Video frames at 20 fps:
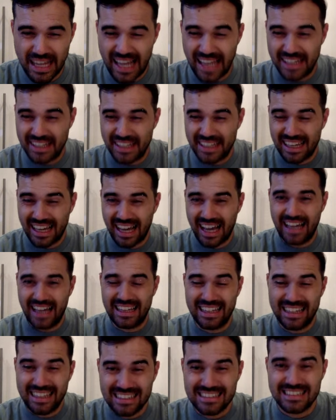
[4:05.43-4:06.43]
and
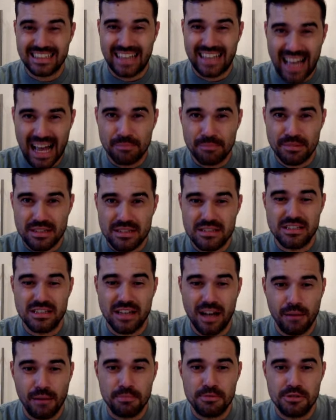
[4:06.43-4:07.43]
he is a
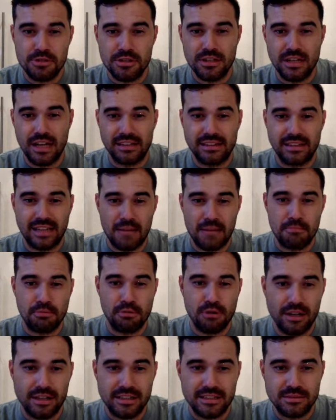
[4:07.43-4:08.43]
captaincy option at that
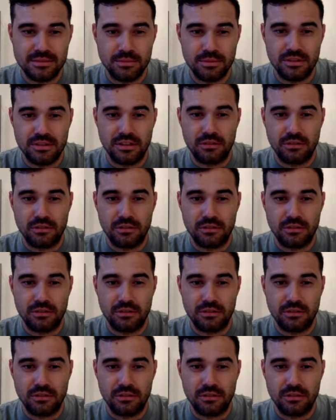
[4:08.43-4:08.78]
price with